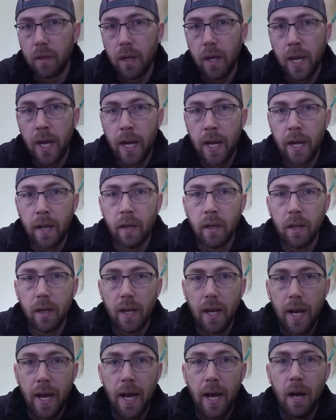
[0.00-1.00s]
And
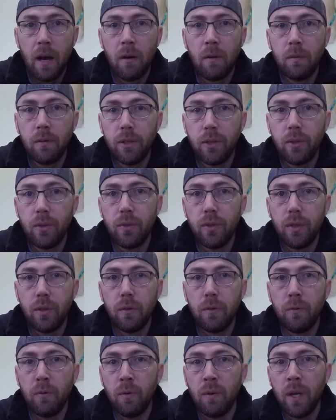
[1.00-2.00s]
how do
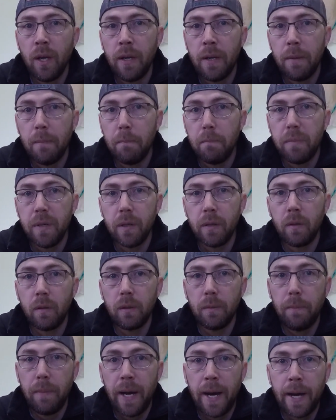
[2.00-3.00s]
you
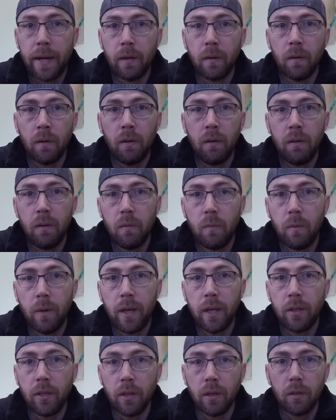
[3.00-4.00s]
build a pattern
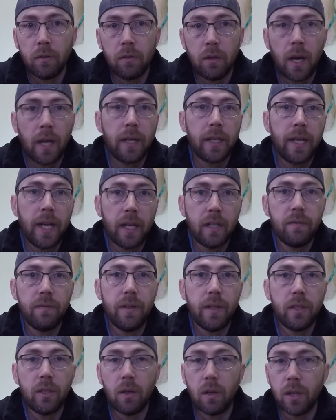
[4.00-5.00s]
when you're trying to catch
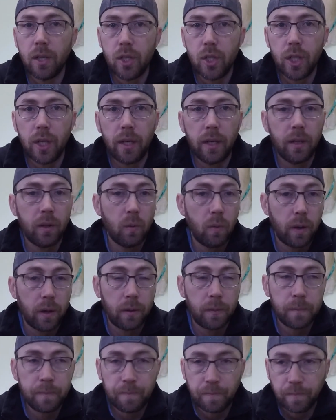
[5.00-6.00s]
fish on a jig in the winter?